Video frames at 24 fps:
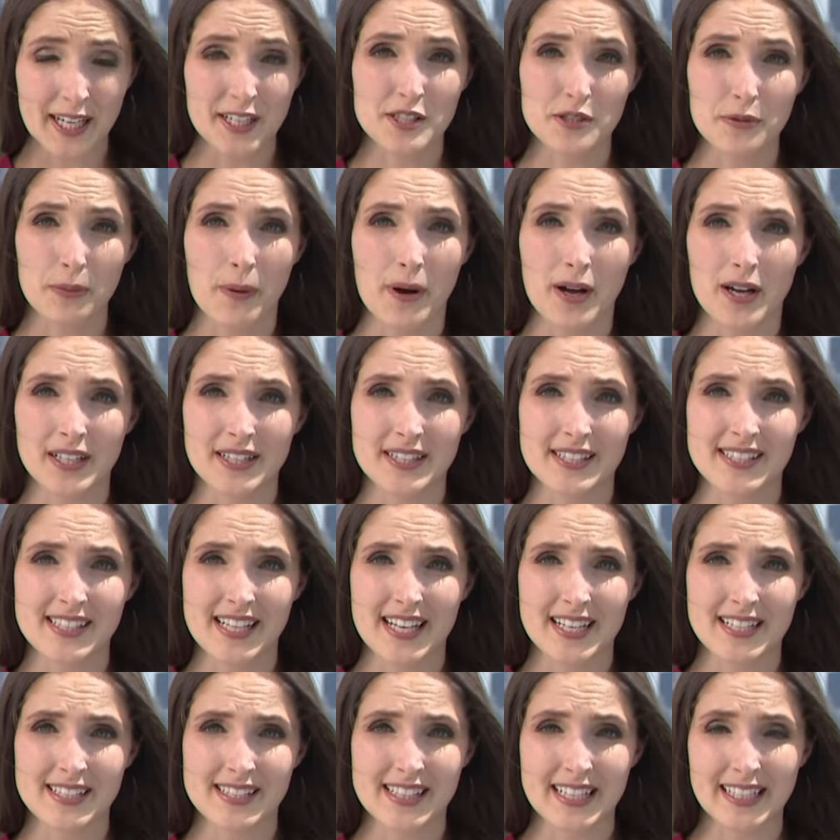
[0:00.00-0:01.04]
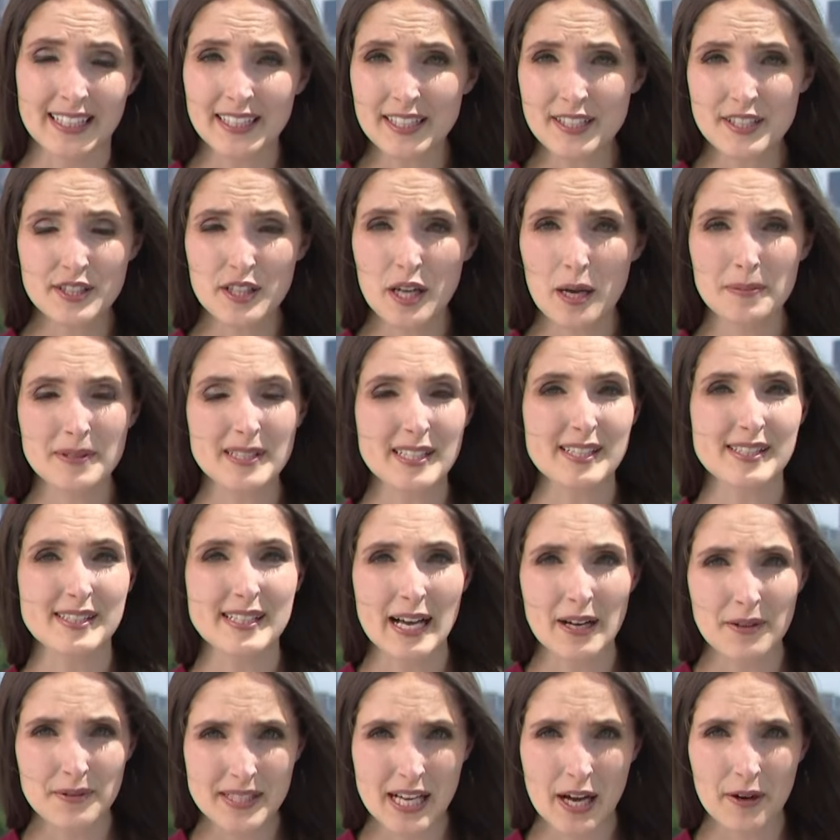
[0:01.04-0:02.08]
Antoine says that he stopped in
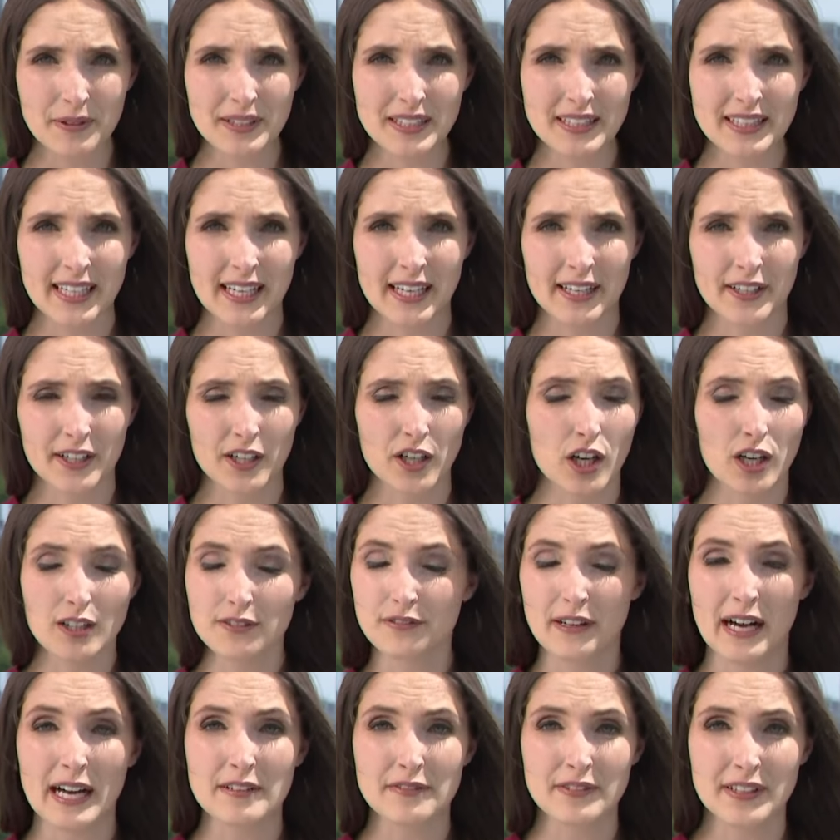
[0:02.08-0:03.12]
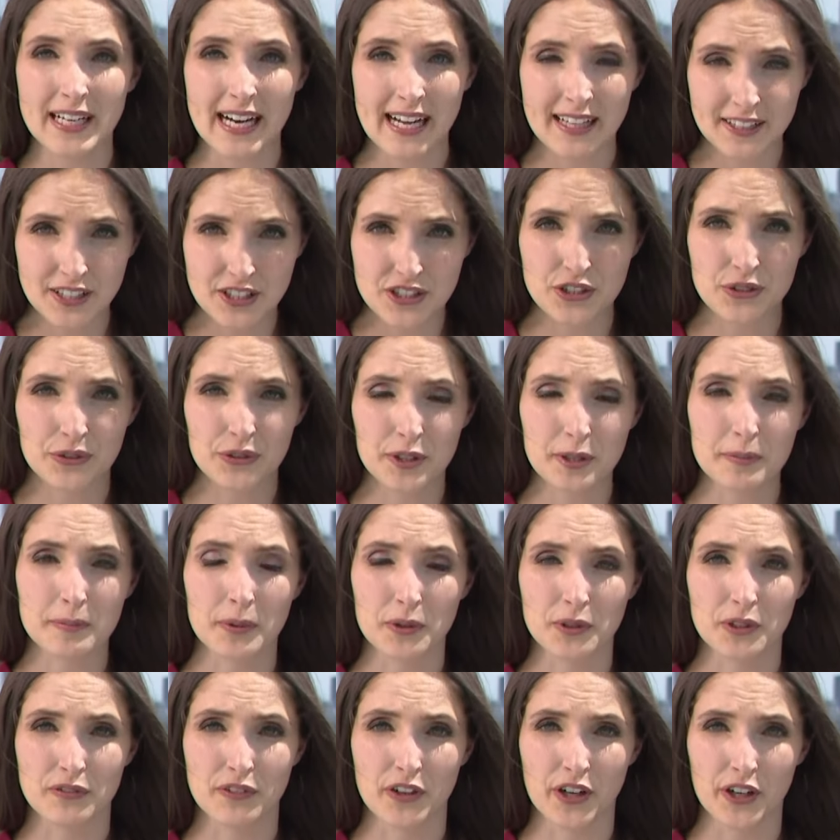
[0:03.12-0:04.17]
downtown Atlanta off Ivan Allen Jr.
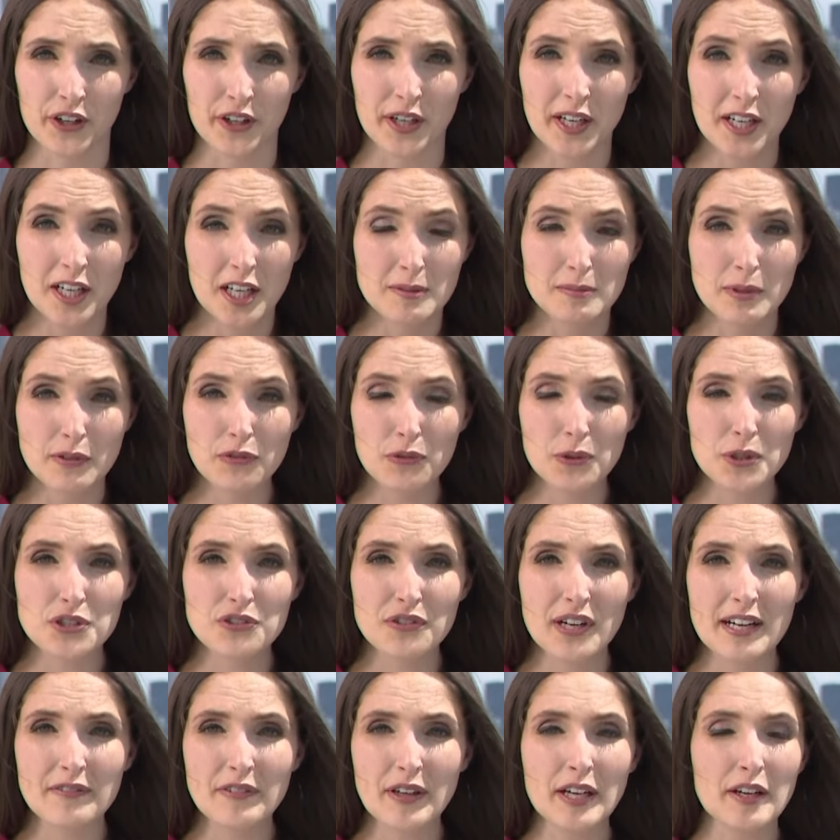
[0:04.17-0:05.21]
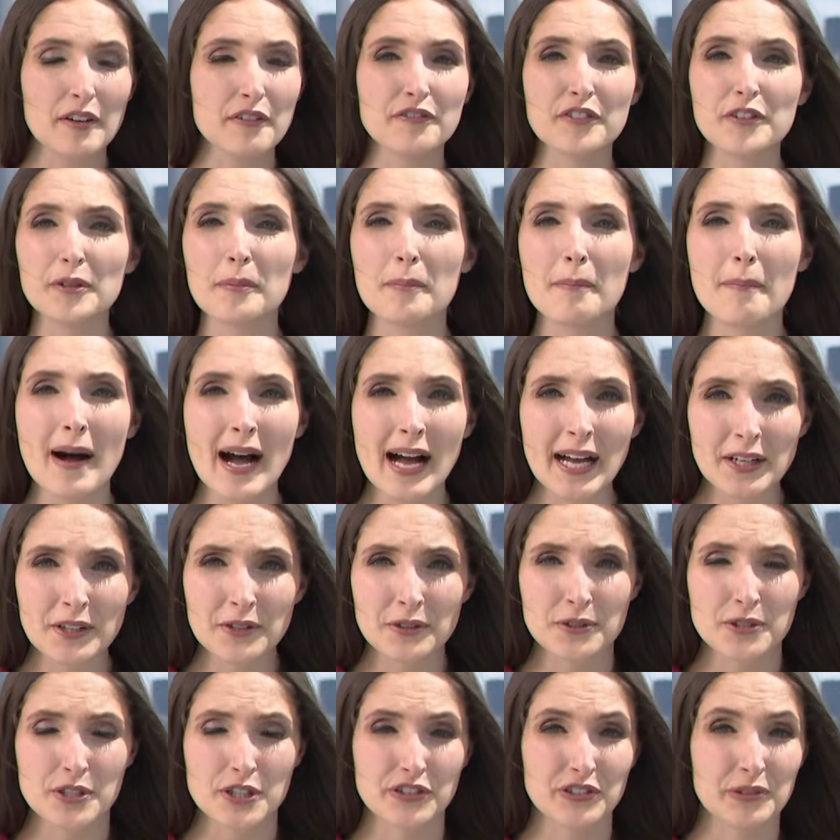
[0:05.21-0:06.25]
Boulevard before driving for
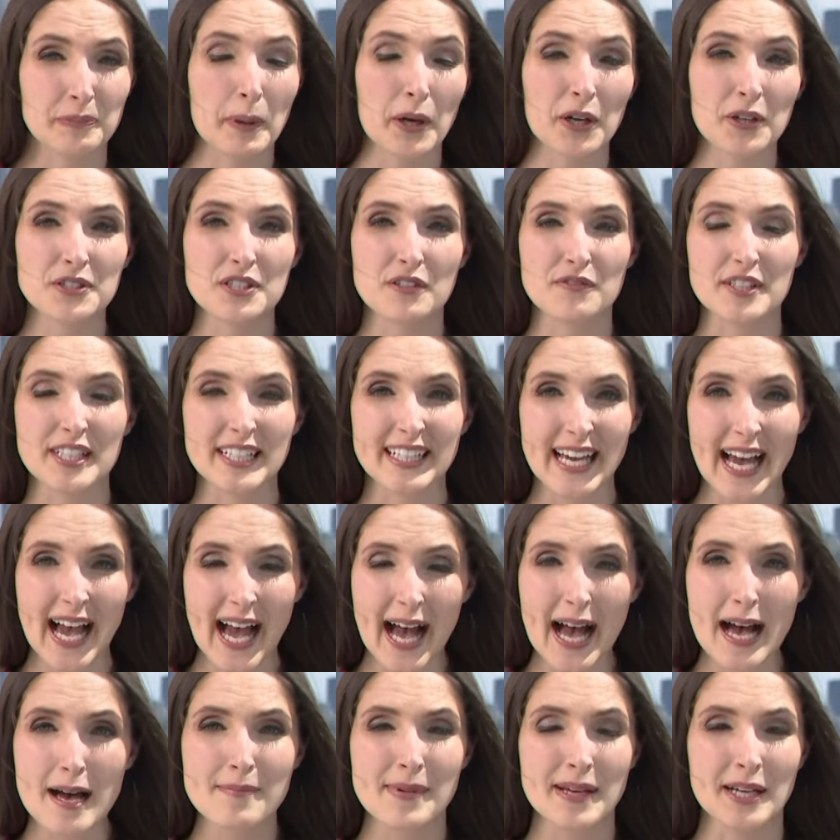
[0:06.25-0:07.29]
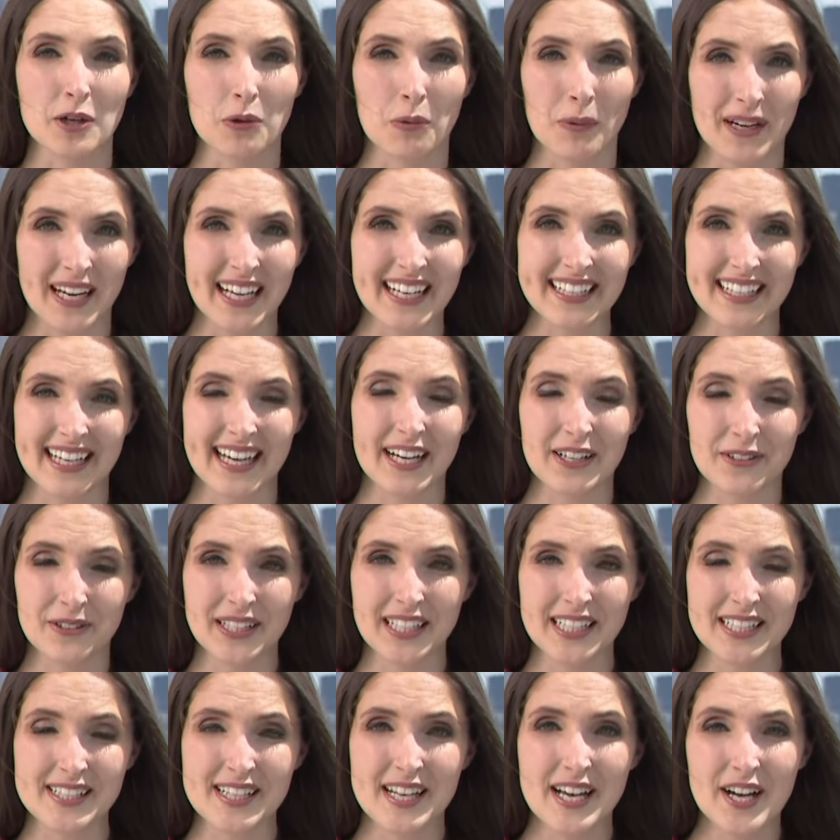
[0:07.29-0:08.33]
miles through parts of DeKalb and Gwinnett
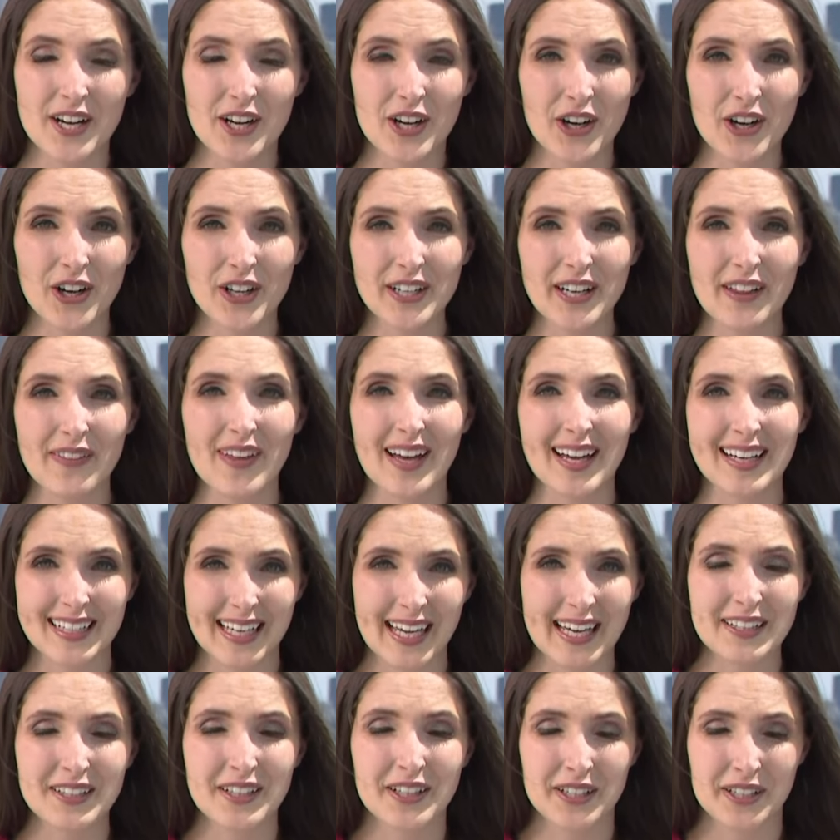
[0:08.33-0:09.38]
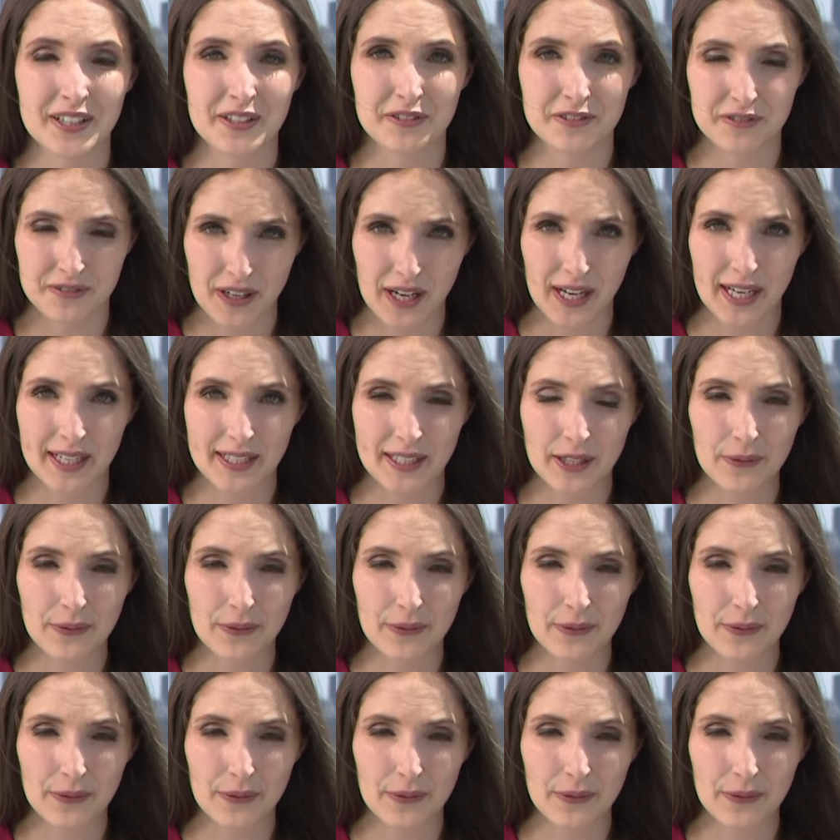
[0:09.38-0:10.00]
counties on that chaotic ride.